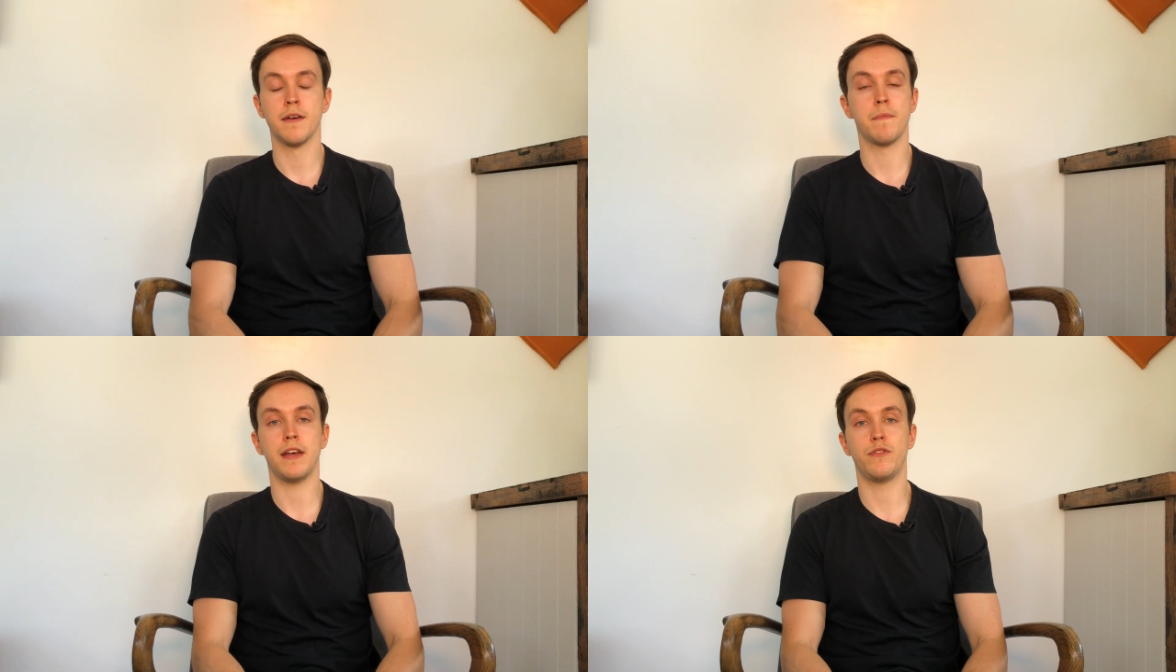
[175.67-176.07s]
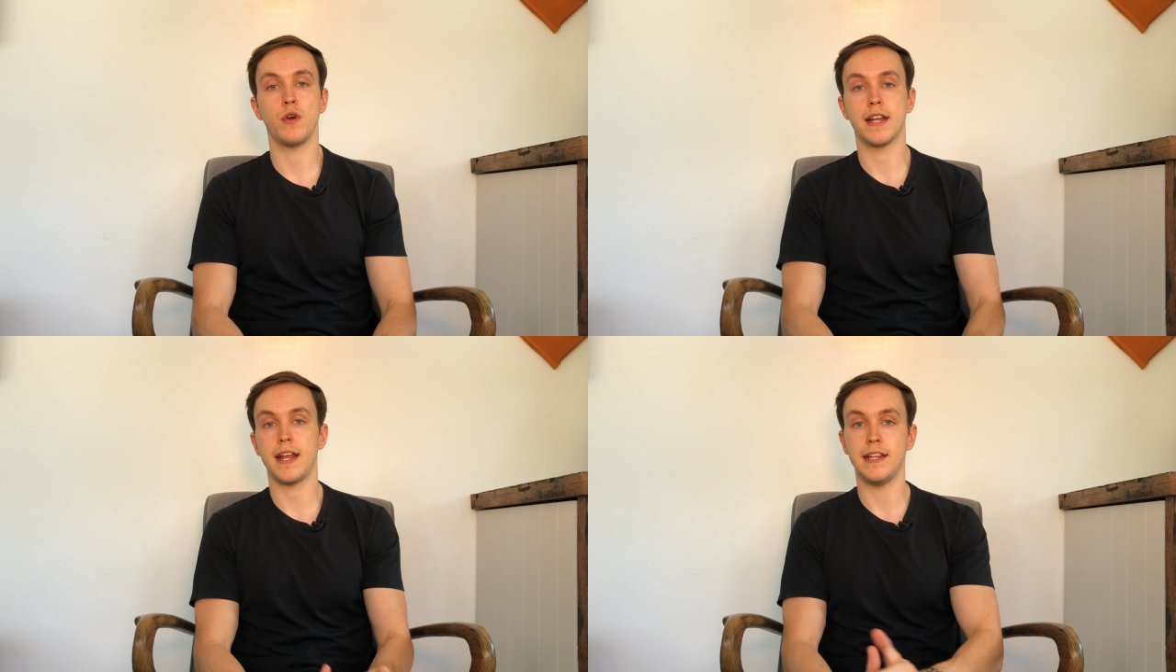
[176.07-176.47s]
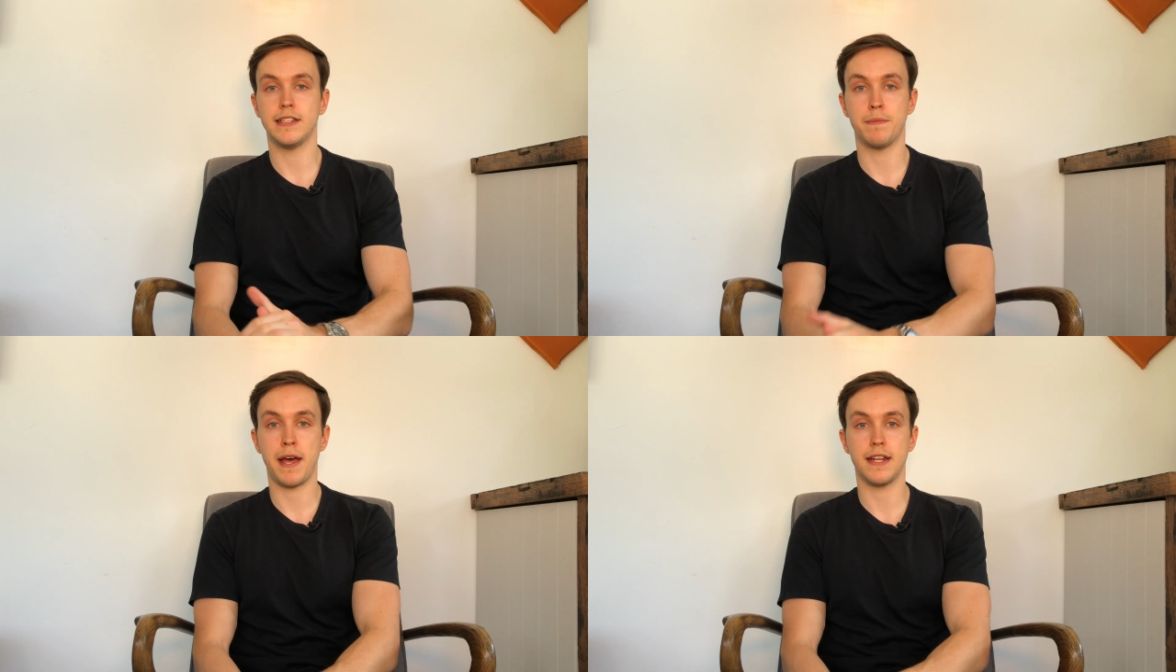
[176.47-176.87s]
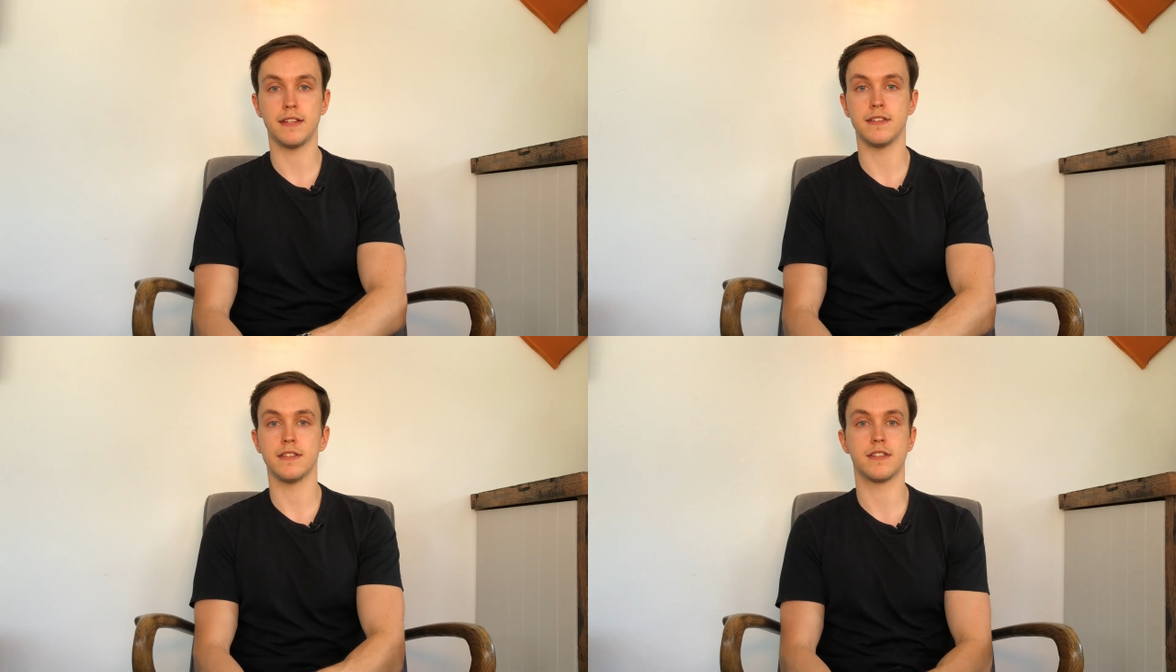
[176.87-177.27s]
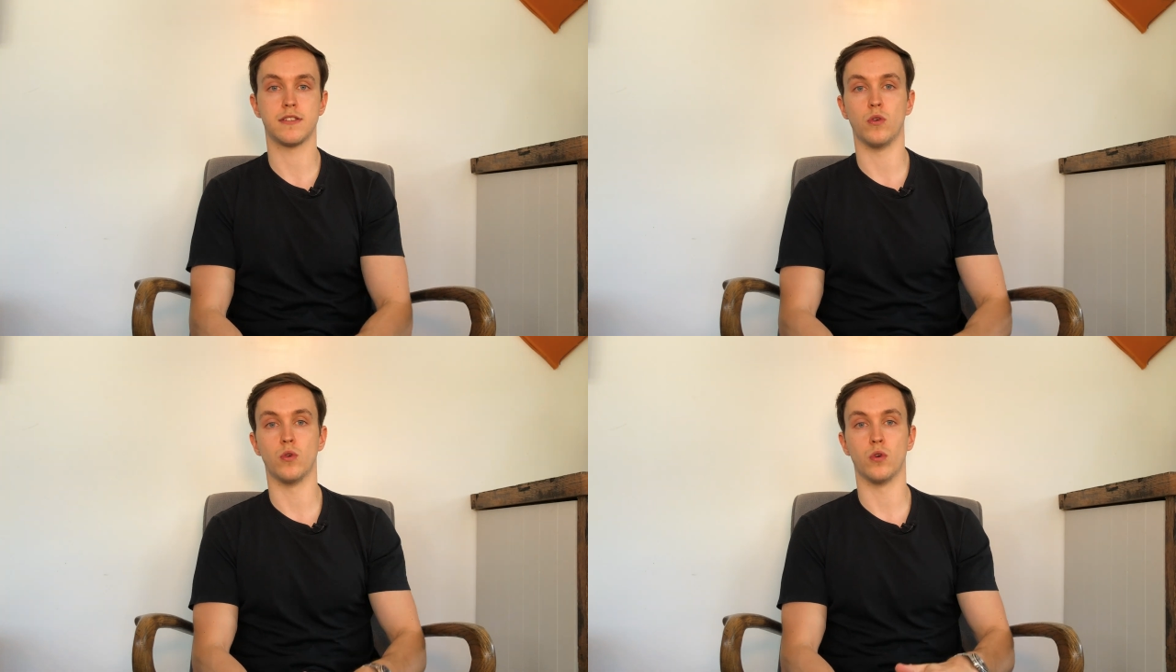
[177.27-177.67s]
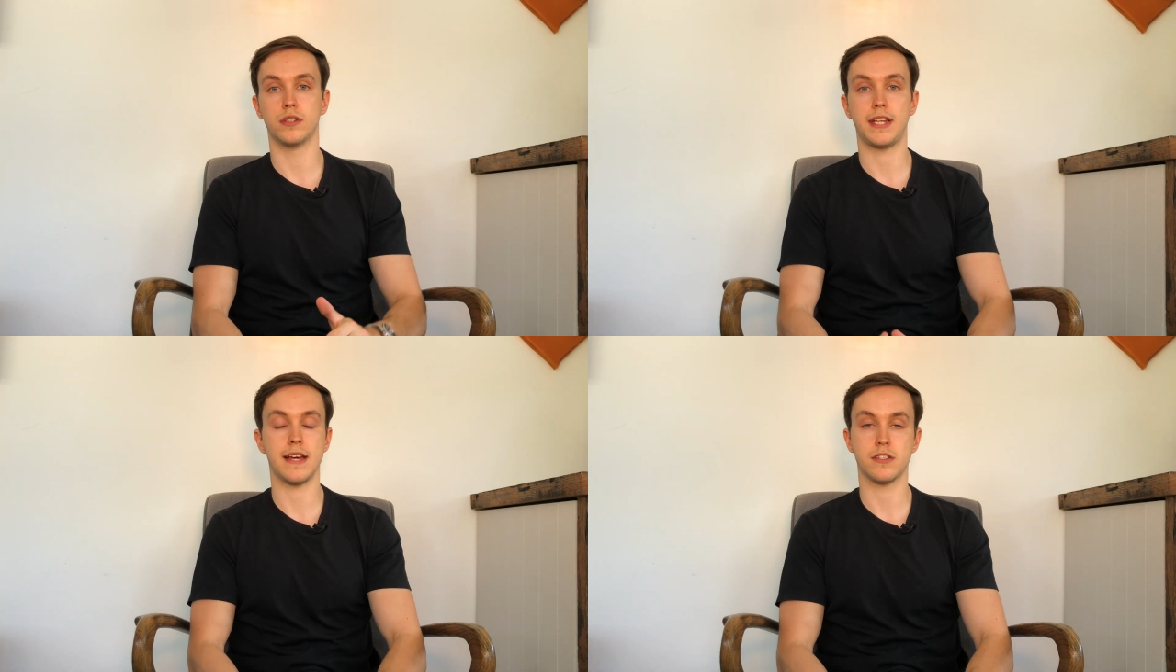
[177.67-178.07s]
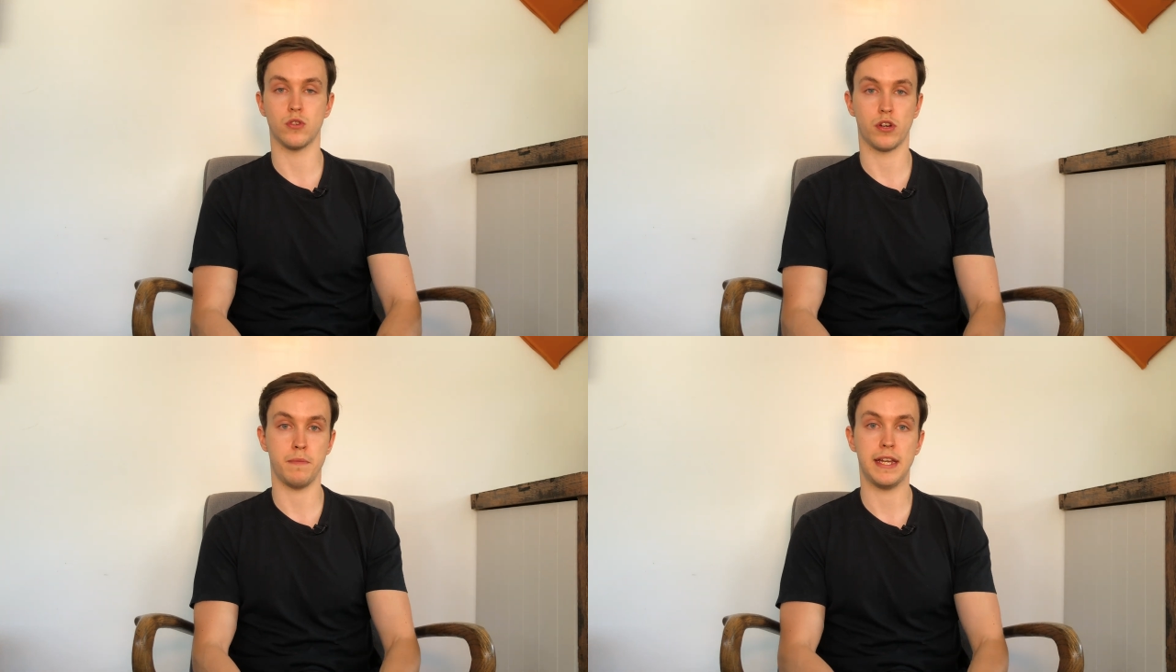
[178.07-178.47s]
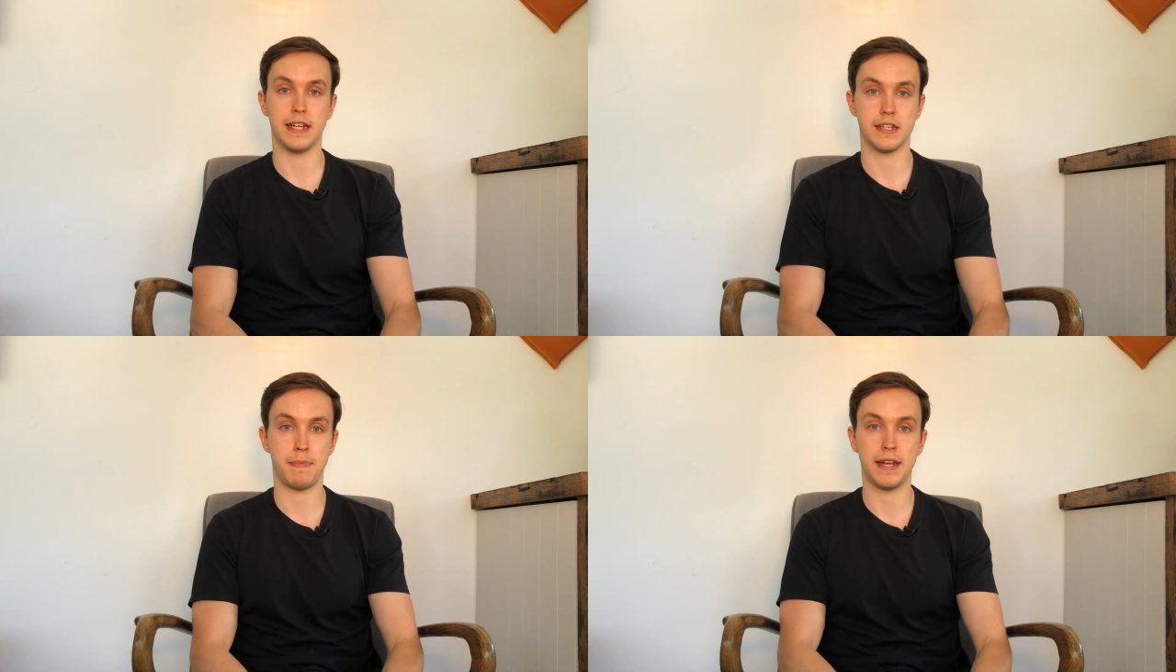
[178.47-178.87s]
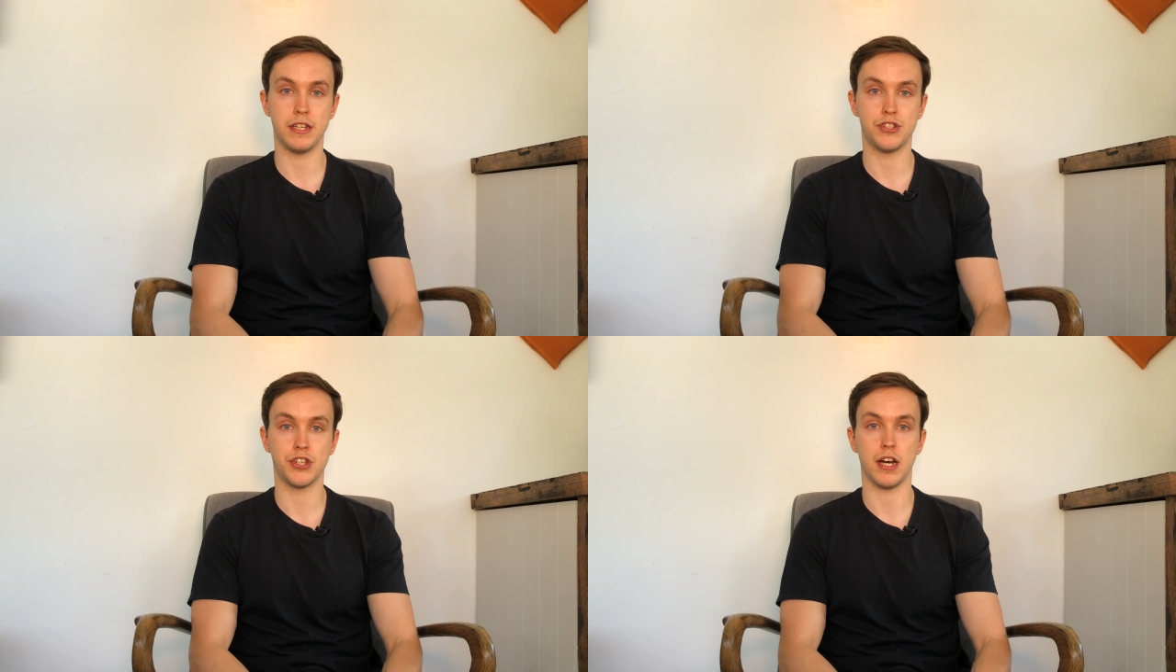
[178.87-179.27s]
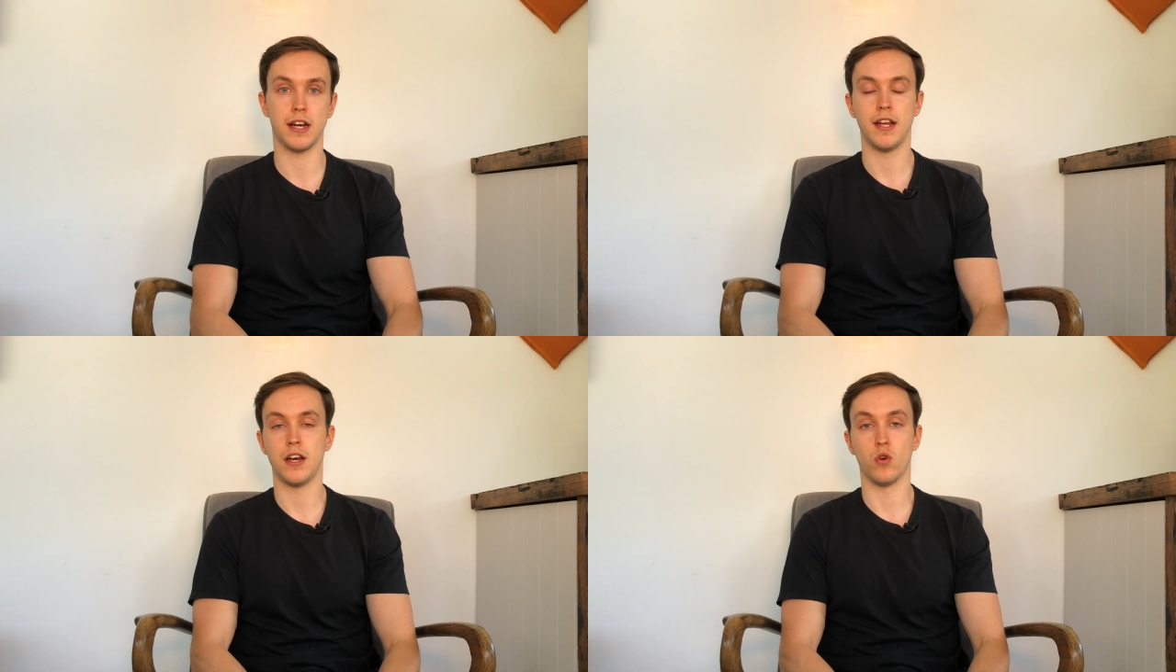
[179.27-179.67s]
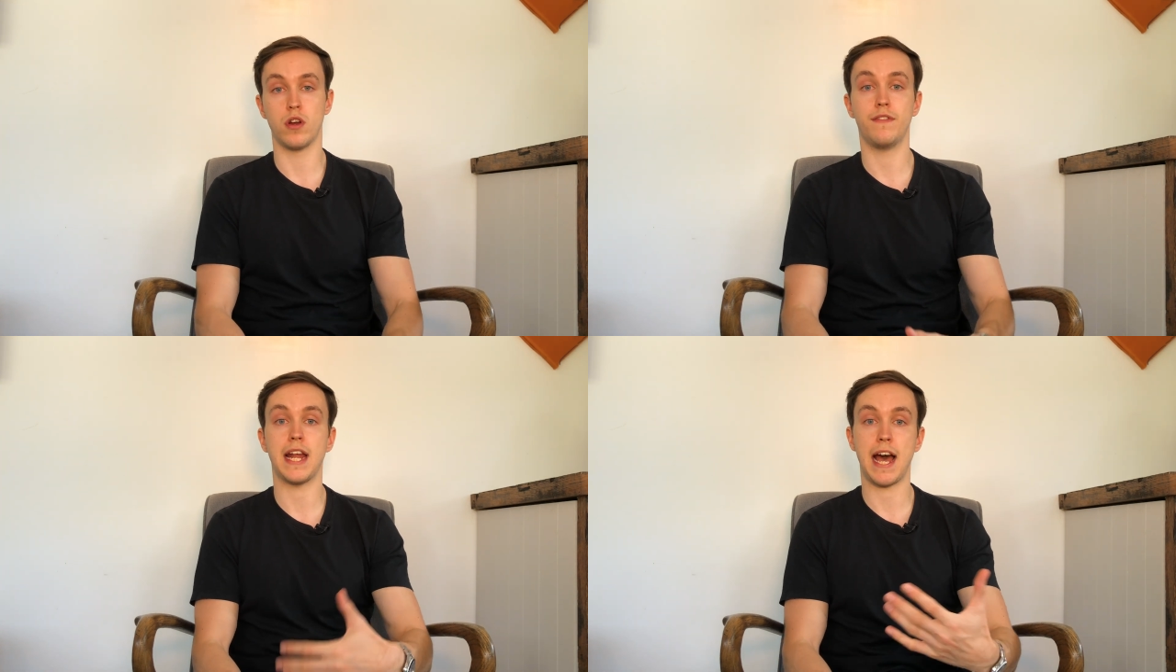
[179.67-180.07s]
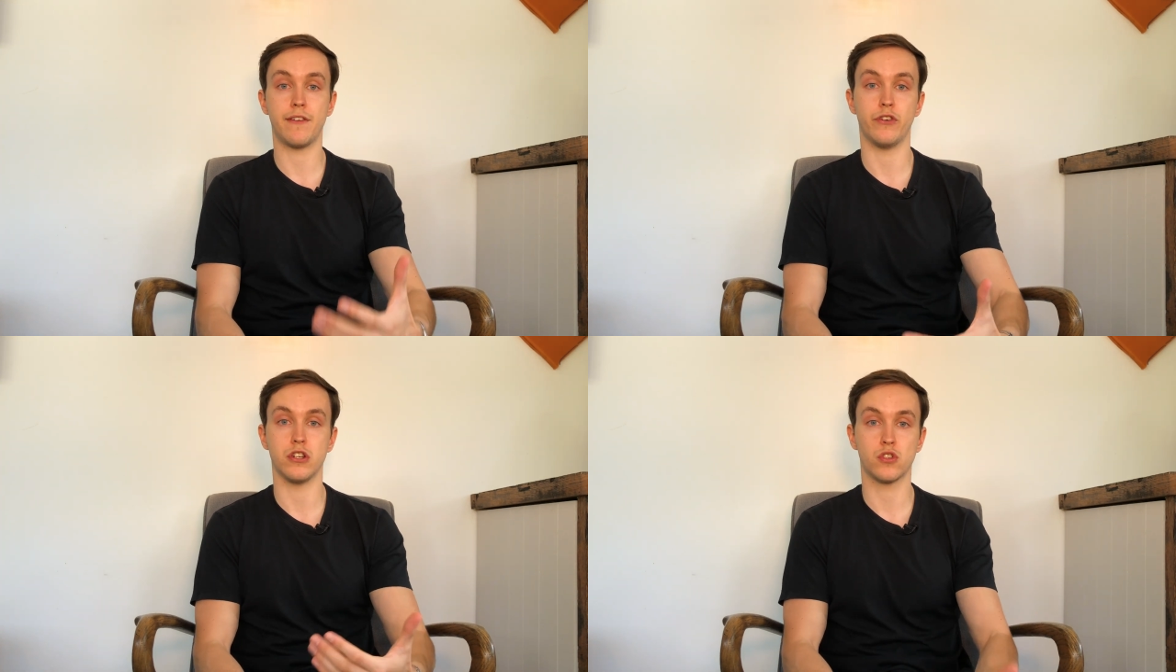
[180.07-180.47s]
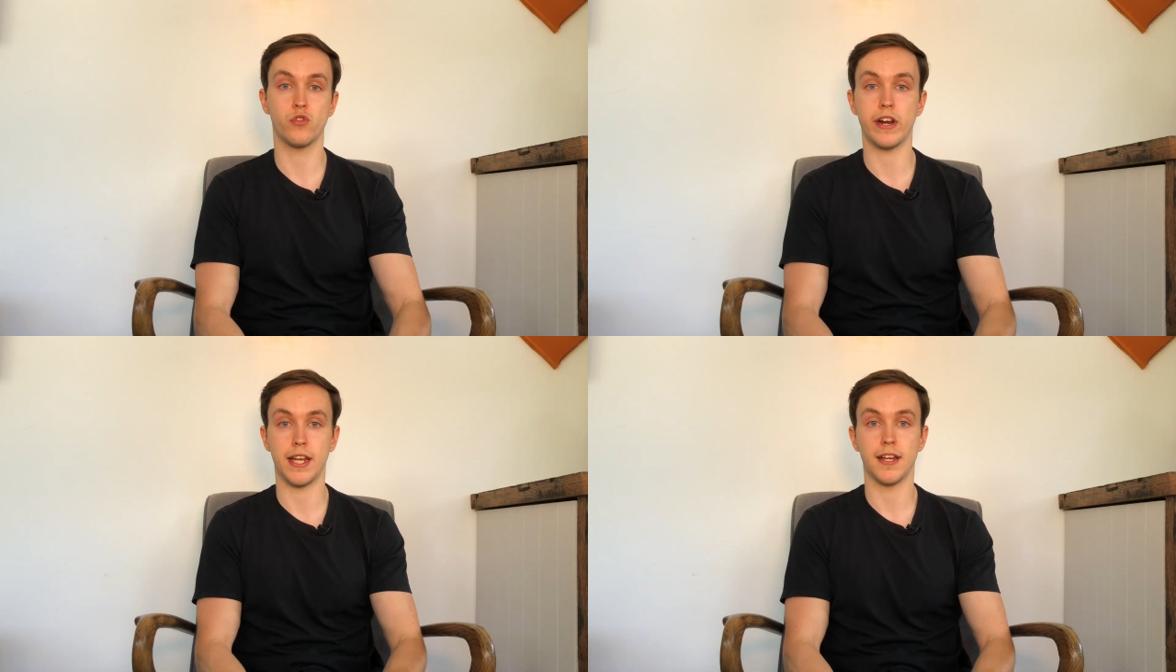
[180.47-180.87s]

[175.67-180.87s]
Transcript: But if you had any dependents or debts or committed expenditure or even adverse credit,